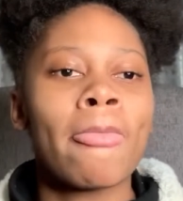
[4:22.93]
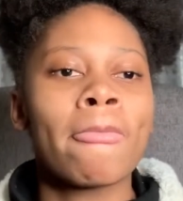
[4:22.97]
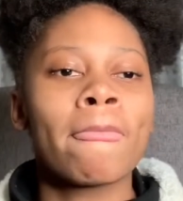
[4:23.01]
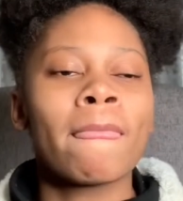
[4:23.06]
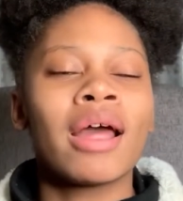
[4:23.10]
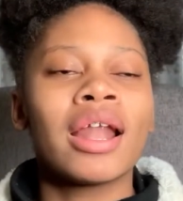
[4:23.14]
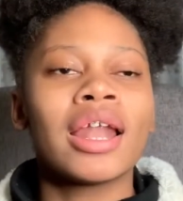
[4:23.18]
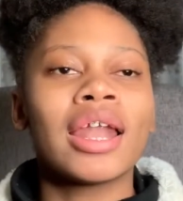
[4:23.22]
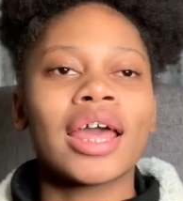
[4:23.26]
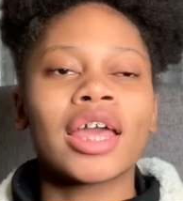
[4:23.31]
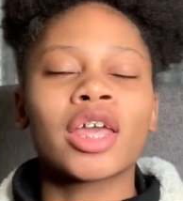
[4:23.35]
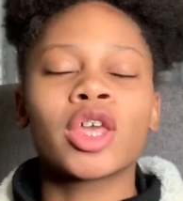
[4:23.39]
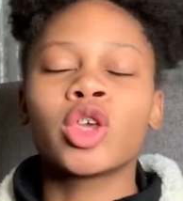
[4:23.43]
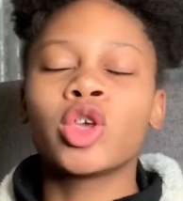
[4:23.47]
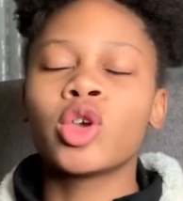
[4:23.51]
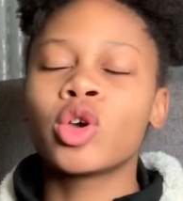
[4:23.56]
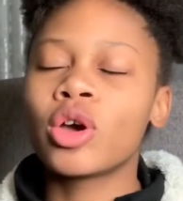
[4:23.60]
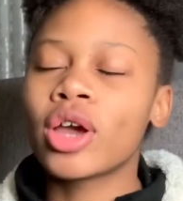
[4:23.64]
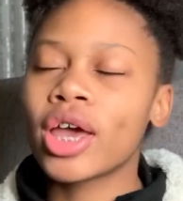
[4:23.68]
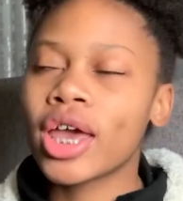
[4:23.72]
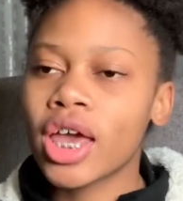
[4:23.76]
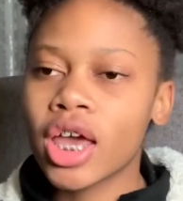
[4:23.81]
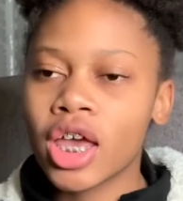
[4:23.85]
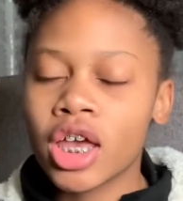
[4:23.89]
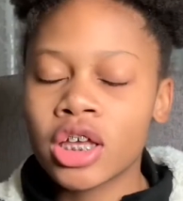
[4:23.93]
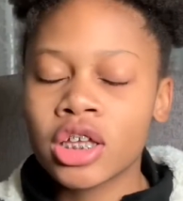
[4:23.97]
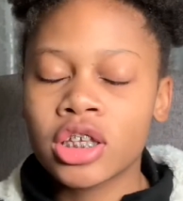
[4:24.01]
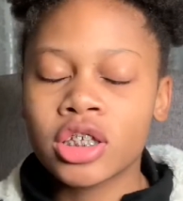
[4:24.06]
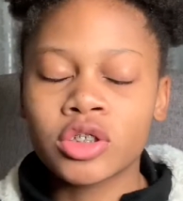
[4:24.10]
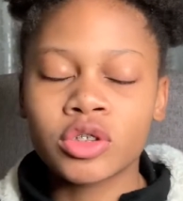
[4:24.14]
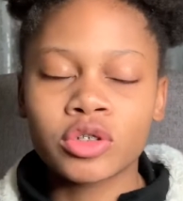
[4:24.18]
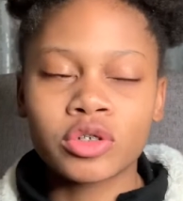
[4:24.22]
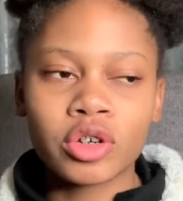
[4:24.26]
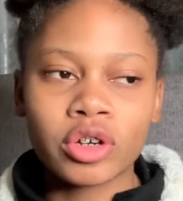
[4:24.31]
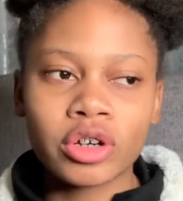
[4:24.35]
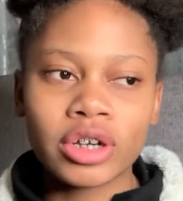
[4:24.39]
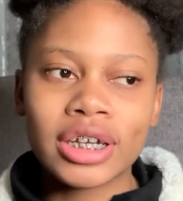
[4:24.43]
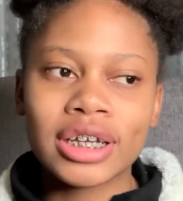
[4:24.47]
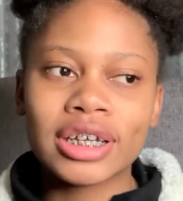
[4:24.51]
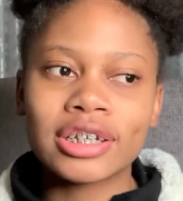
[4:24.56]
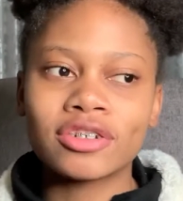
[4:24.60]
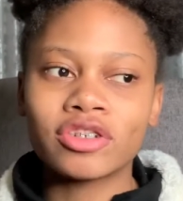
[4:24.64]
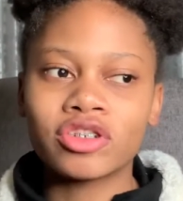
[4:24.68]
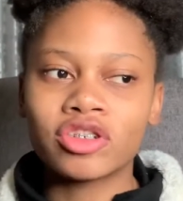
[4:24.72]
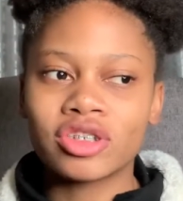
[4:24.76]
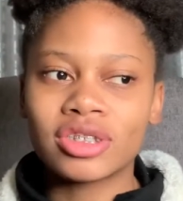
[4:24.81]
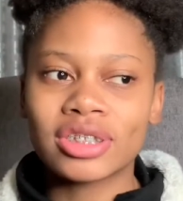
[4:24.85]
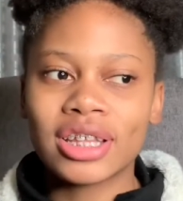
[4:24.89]
Like, your hair is growing, it's
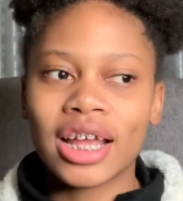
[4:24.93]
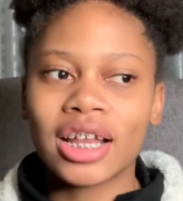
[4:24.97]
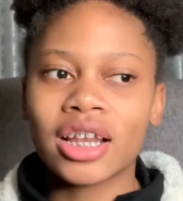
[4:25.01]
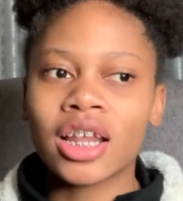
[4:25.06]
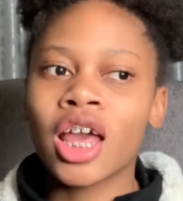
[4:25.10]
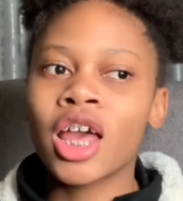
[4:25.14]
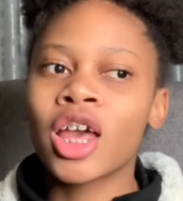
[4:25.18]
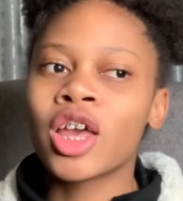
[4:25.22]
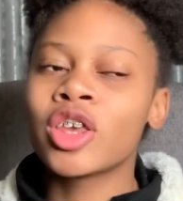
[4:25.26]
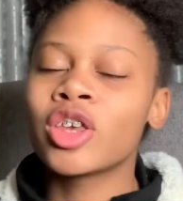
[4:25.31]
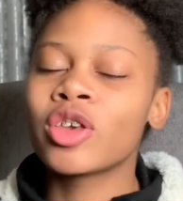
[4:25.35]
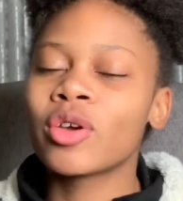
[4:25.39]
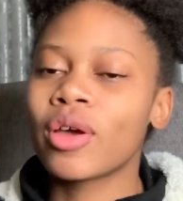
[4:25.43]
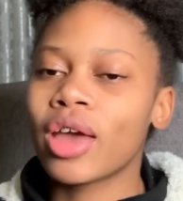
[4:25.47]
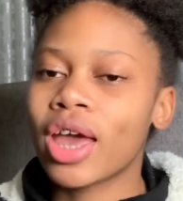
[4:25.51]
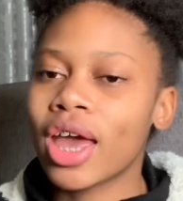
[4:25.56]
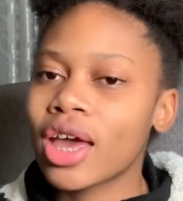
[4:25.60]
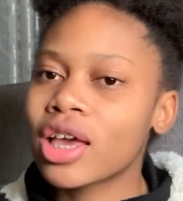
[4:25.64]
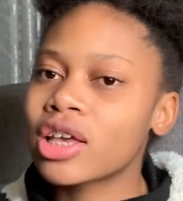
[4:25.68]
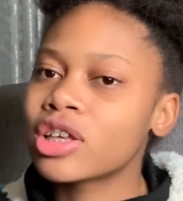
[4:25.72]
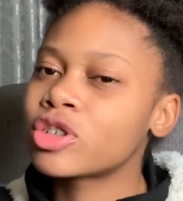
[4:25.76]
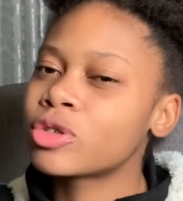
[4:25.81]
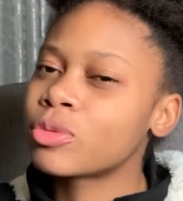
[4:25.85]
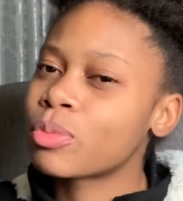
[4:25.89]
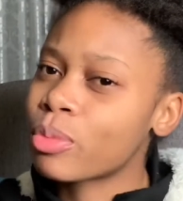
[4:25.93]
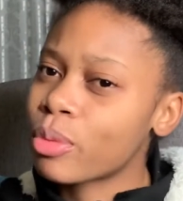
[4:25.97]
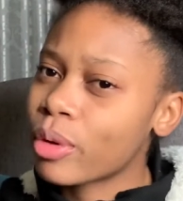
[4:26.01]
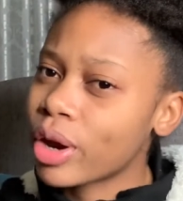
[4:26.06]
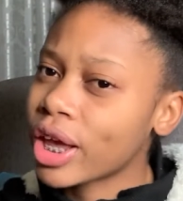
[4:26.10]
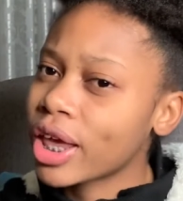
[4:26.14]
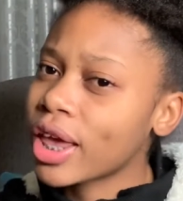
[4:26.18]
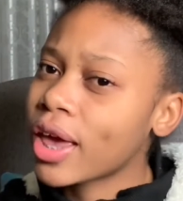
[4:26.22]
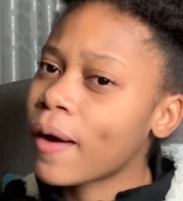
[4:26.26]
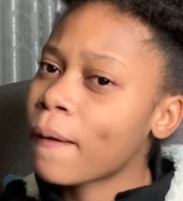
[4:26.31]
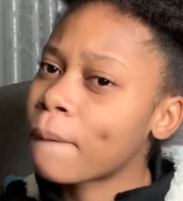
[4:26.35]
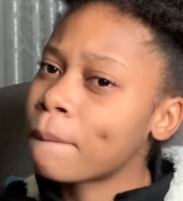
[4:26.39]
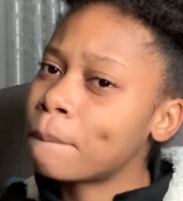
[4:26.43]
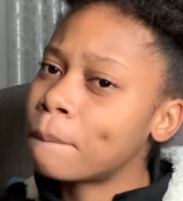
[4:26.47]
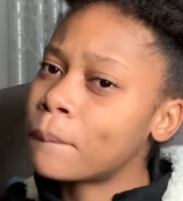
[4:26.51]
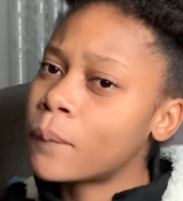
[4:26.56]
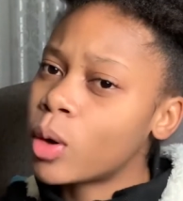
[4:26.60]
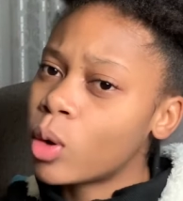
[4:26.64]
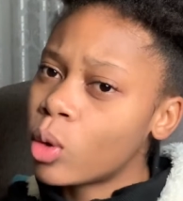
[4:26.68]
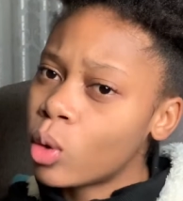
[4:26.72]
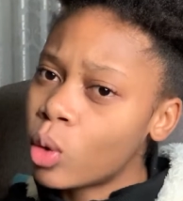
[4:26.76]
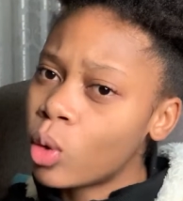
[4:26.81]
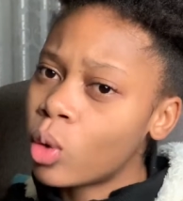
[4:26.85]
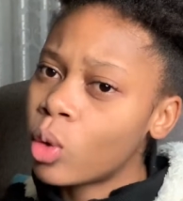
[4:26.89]
just that your hair is breaking
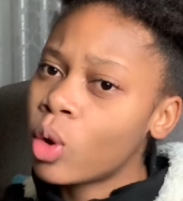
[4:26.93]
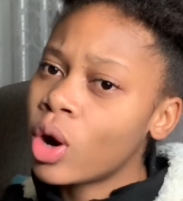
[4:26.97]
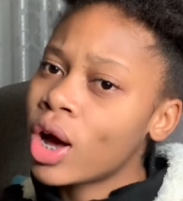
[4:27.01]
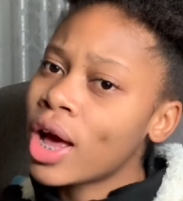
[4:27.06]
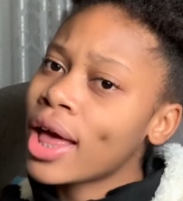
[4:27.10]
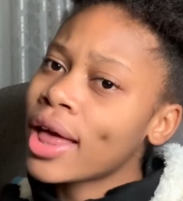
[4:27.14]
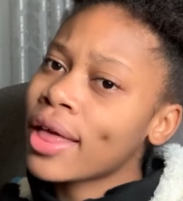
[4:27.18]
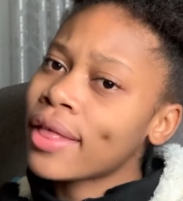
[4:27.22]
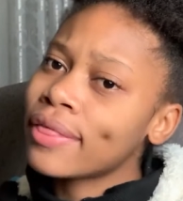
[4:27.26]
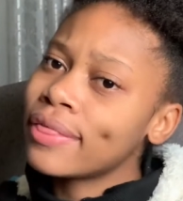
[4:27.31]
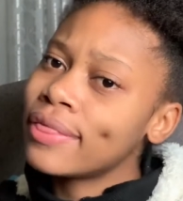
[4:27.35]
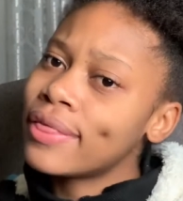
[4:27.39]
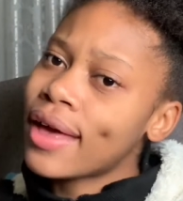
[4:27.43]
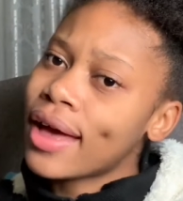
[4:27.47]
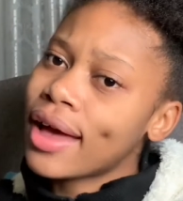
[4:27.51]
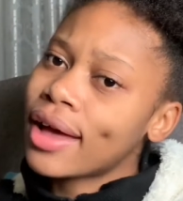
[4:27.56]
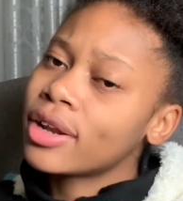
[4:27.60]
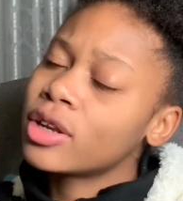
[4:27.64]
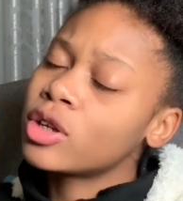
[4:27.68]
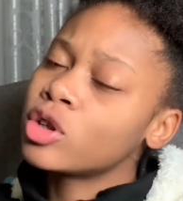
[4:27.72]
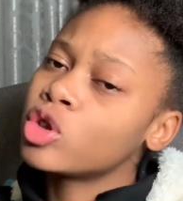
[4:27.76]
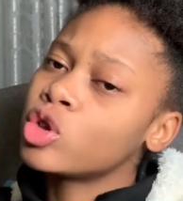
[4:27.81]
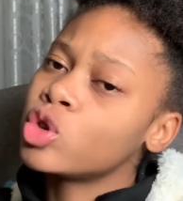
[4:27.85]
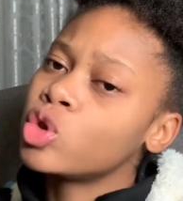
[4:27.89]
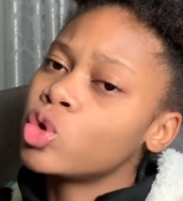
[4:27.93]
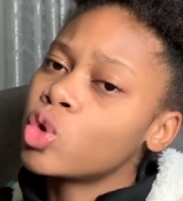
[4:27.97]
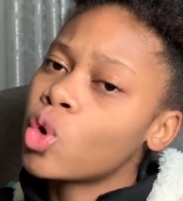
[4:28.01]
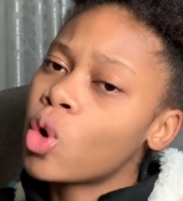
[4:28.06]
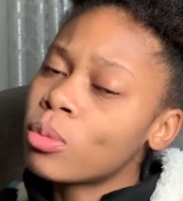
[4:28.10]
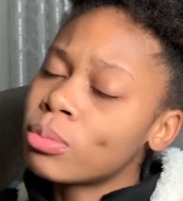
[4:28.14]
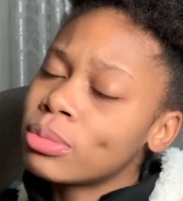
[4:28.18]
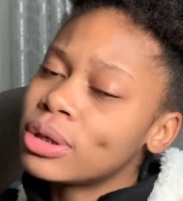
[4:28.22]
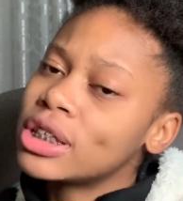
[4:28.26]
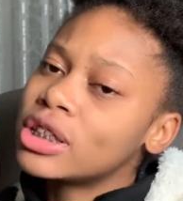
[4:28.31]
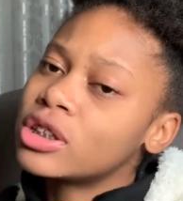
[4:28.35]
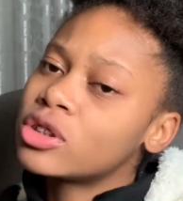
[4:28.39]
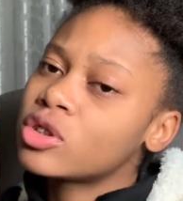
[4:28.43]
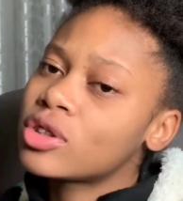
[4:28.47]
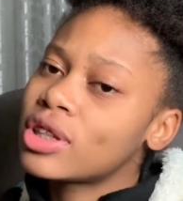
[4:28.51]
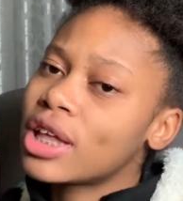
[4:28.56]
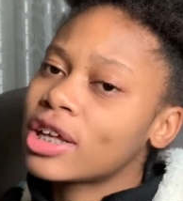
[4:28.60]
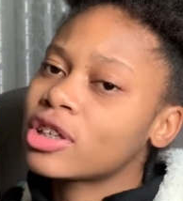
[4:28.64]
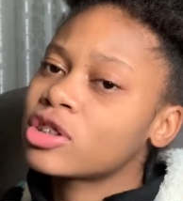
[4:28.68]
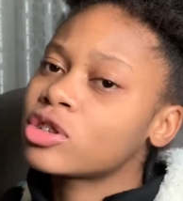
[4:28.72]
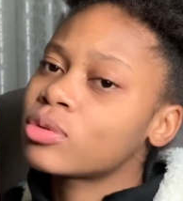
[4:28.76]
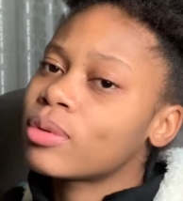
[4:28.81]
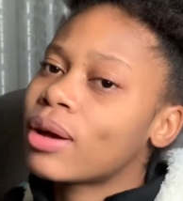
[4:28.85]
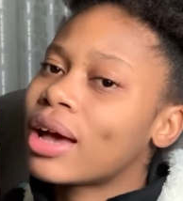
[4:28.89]
more than normally, so
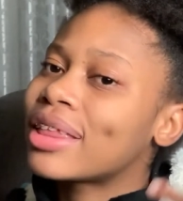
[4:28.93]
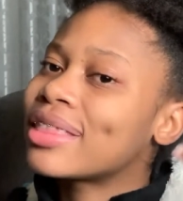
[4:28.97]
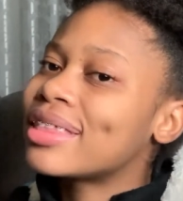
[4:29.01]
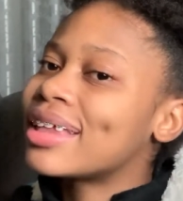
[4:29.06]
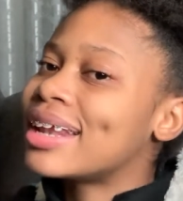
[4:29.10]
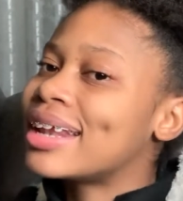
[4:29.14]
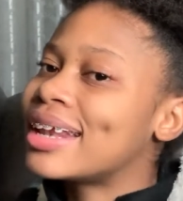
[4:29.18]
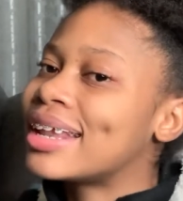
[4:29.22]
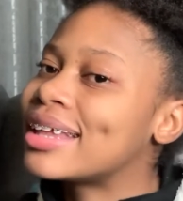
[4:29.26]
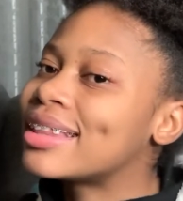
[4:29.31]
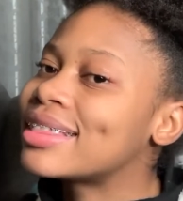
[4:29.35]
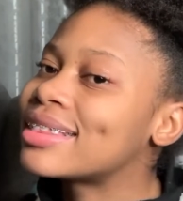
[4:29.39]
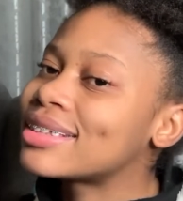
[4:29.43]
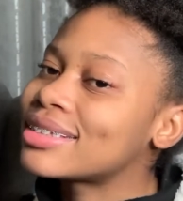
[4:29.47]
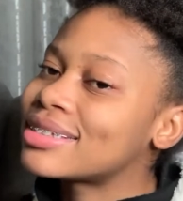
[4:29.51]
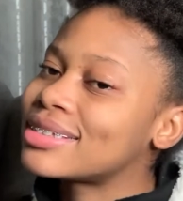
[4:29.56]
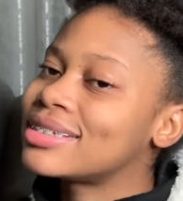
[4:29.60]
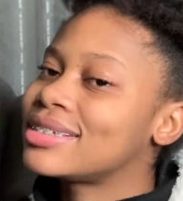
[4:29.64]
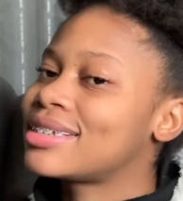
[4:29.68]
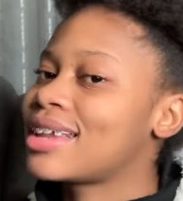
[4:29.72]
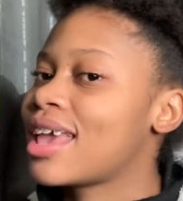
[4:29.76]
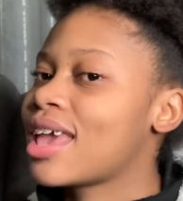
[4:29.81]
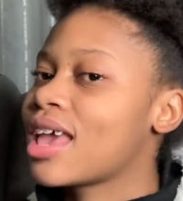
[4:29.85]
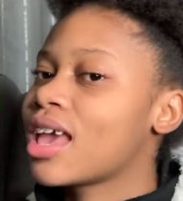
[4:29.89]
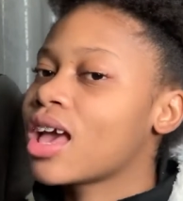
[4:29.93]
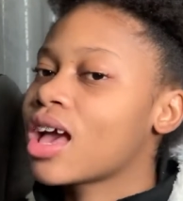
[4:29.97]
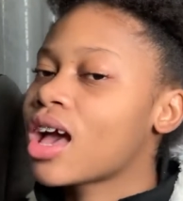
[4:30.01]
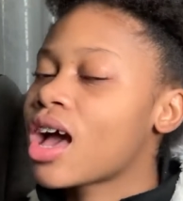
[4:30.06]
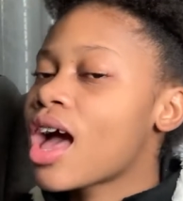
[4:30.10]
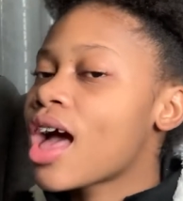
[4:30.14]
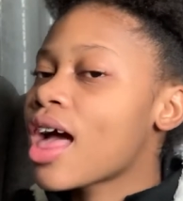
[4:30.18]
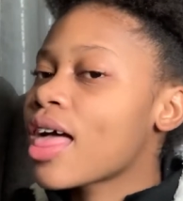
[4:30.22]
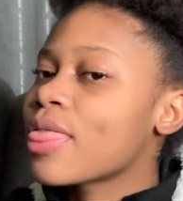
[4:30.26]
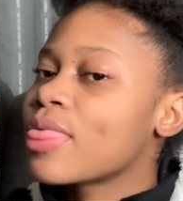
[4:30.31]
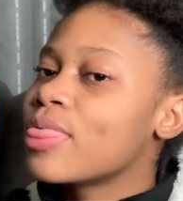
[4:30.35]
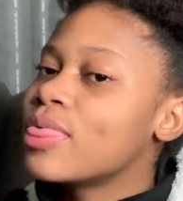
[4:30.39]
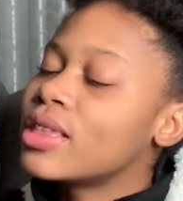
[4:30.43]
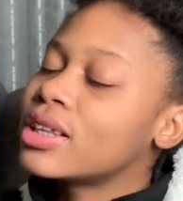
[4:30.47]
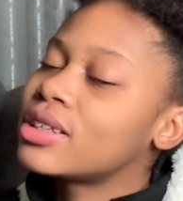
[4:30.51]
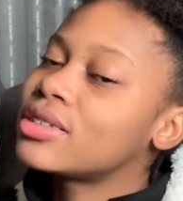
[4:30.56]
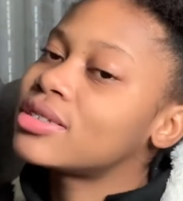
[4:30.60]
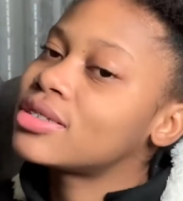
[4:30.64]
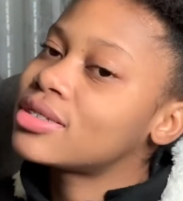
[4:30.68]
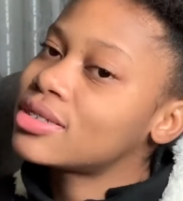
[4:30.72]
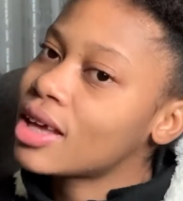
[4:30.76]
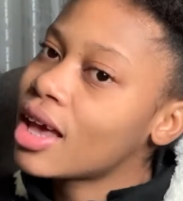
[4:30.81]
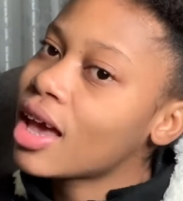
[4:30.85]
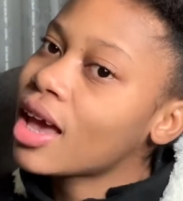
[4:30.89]
that's why the length is staying the
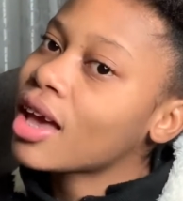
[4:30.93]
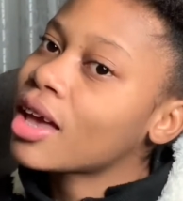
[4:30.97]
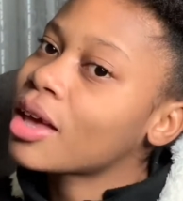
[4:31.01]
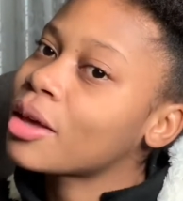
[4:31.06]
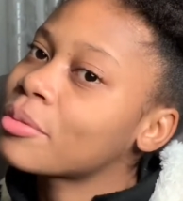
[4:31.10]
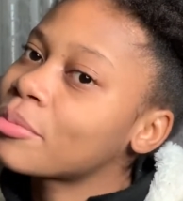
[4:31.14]
same.